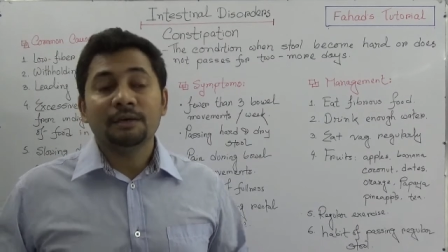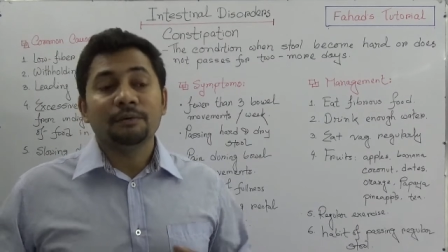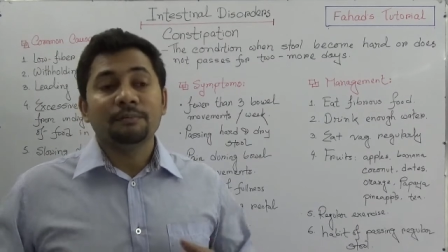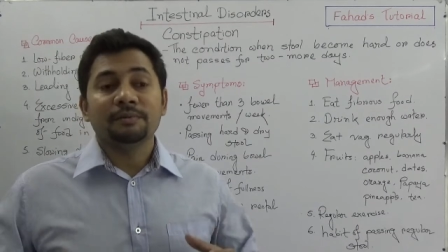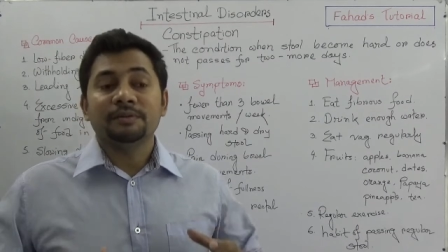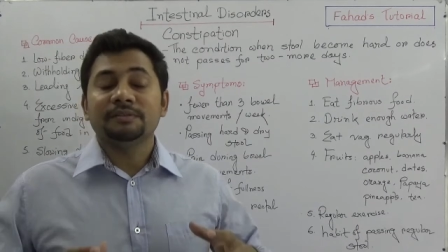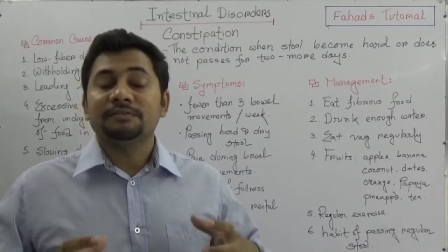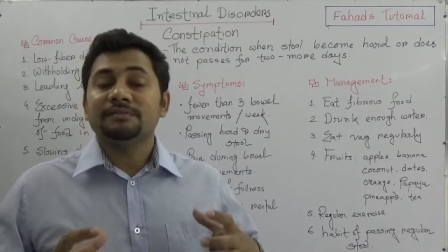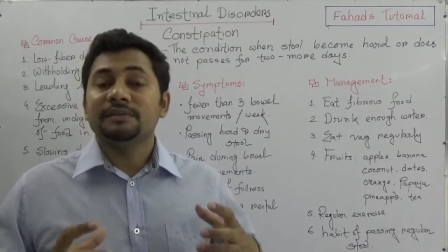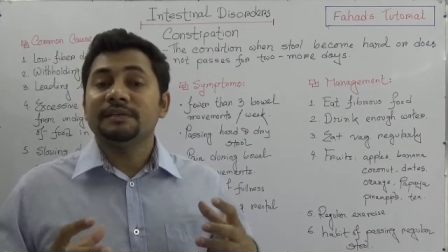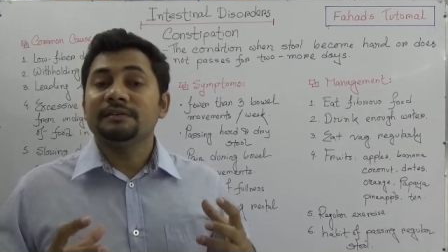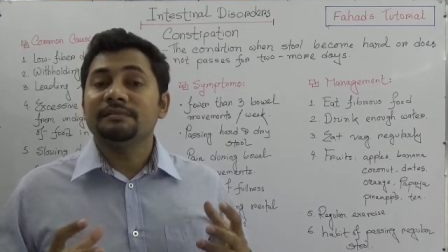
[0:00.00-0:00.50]

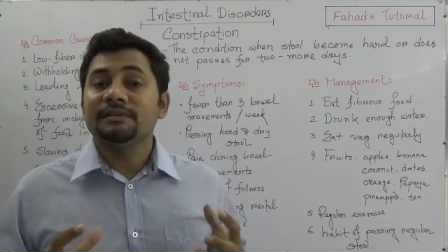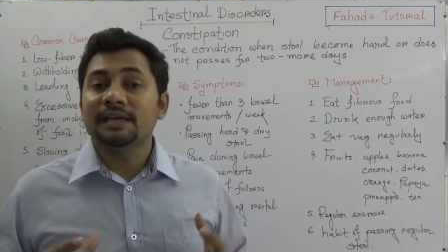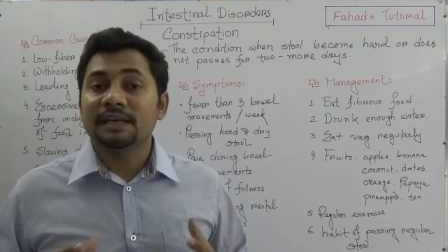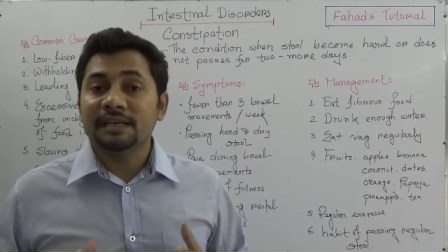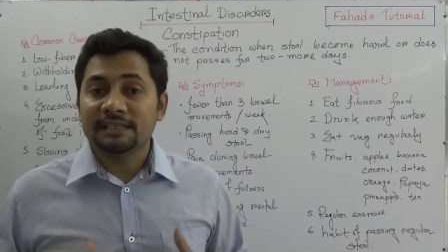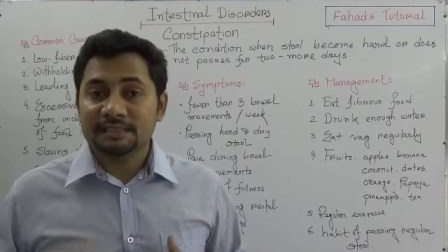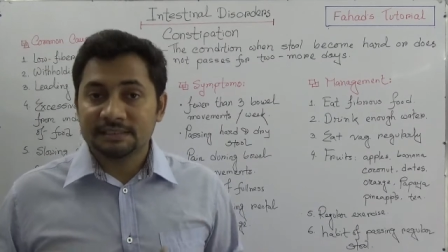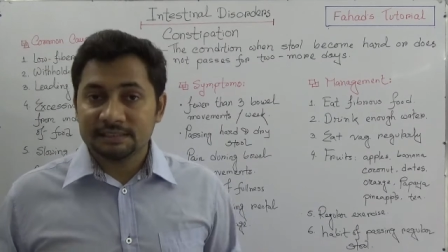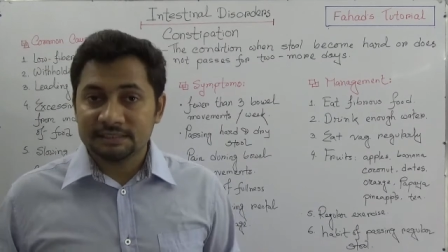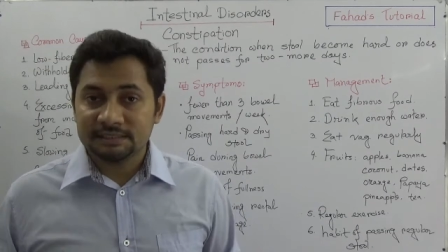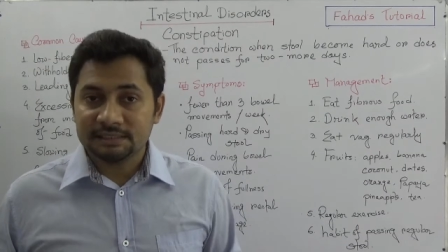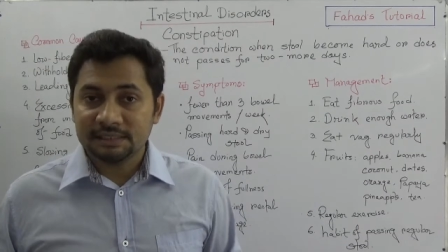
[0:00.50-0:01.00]
with regular
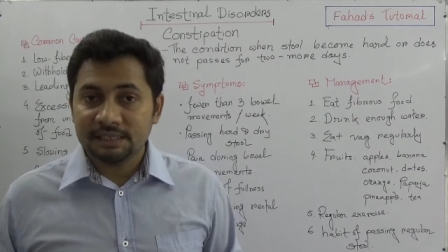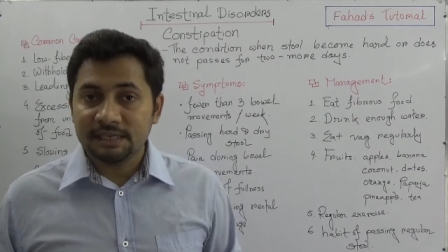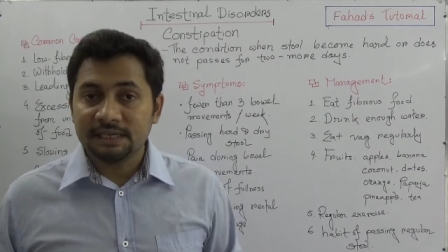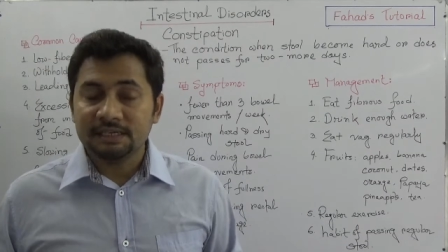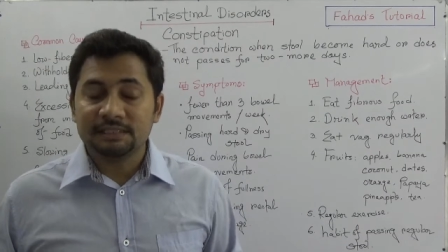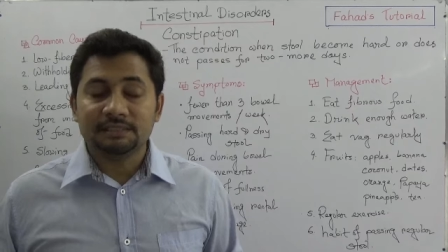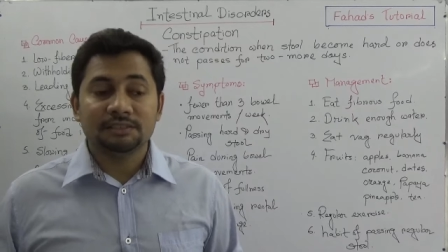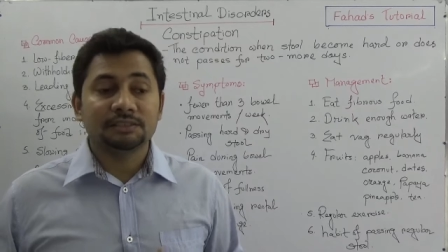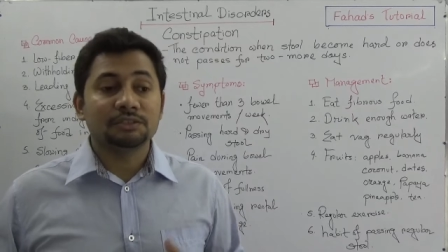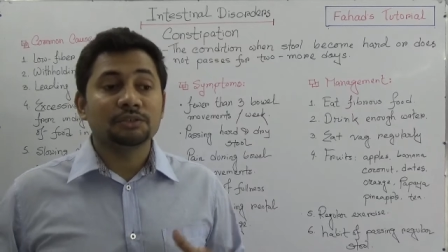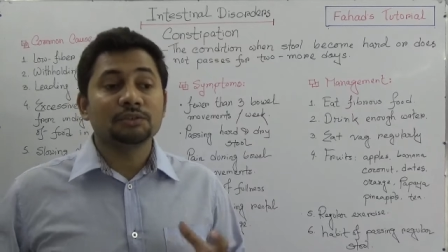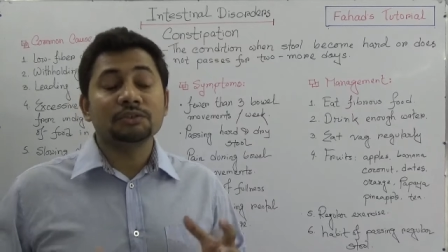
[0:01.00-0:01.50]

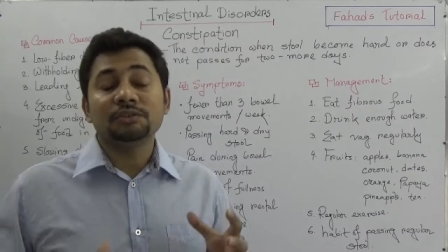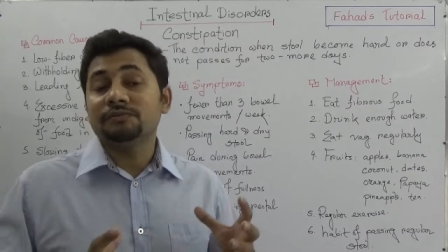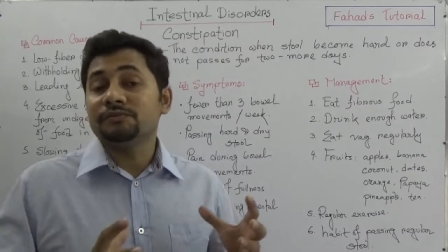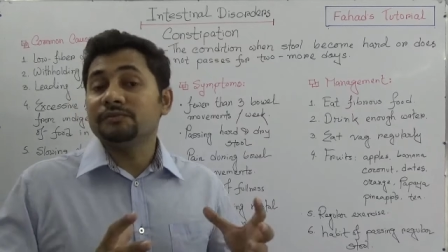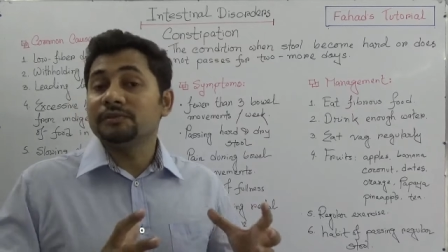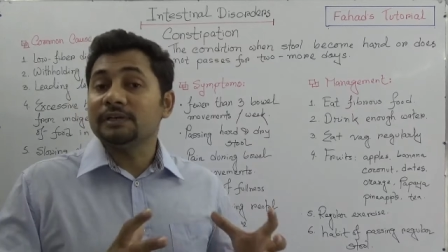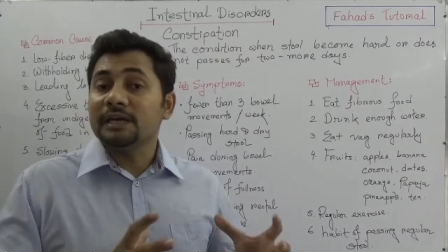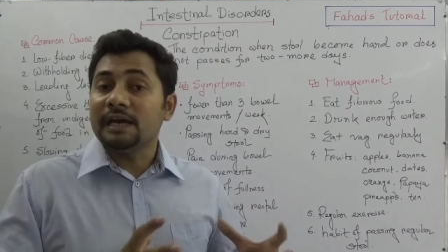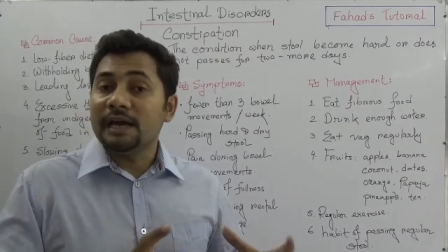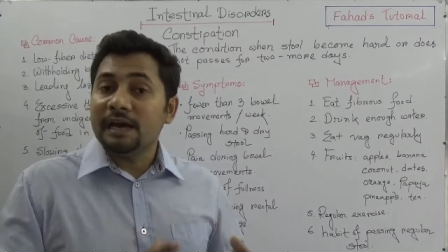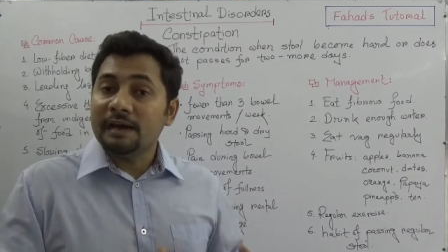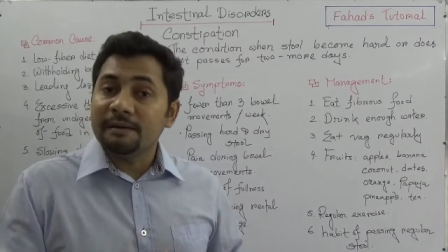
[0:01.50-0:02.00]
exercise, good
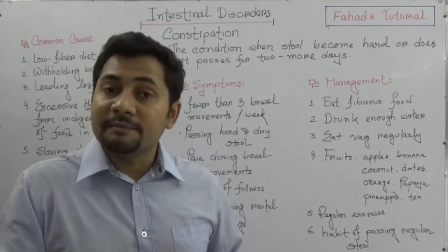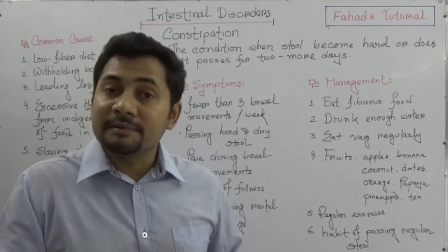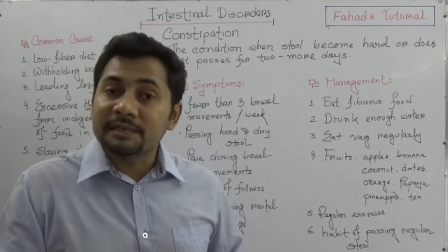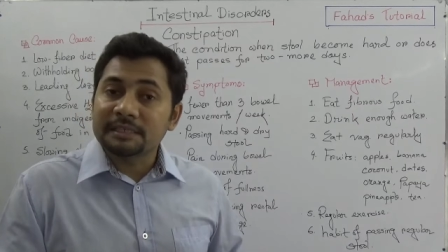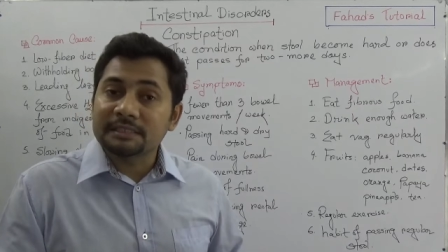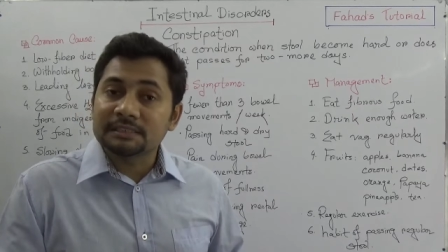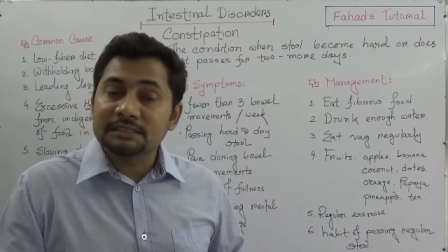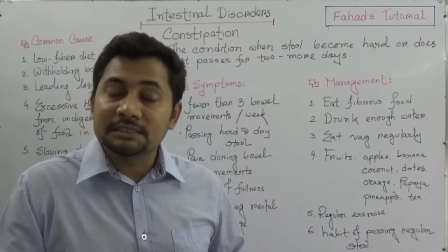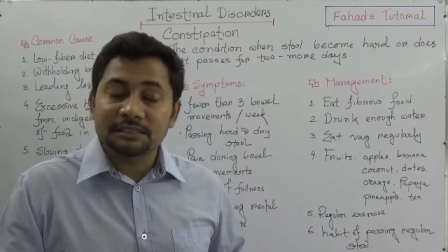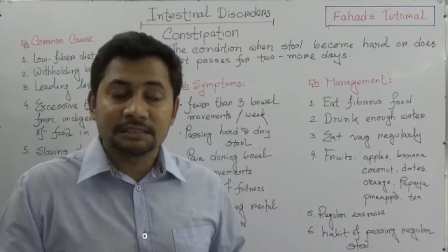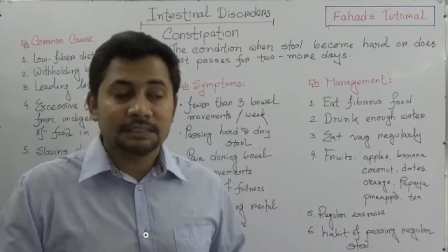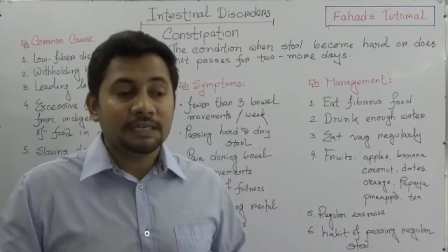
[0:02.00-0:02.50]
food
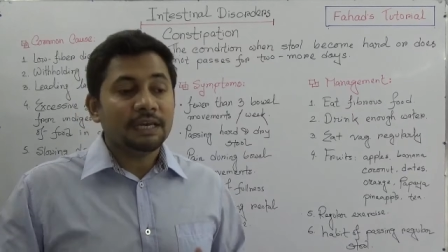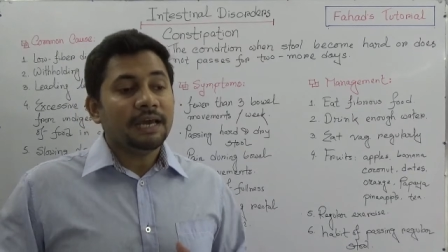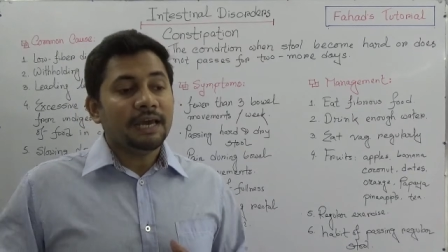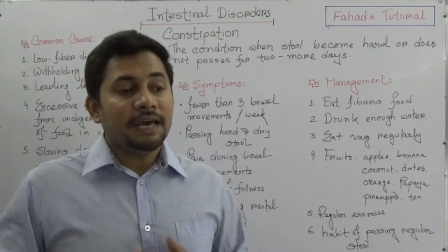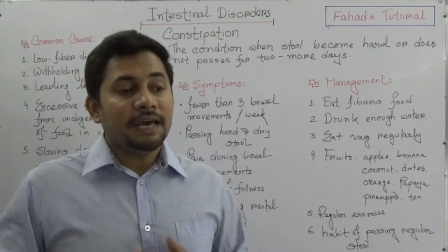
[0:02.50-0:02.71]
habits,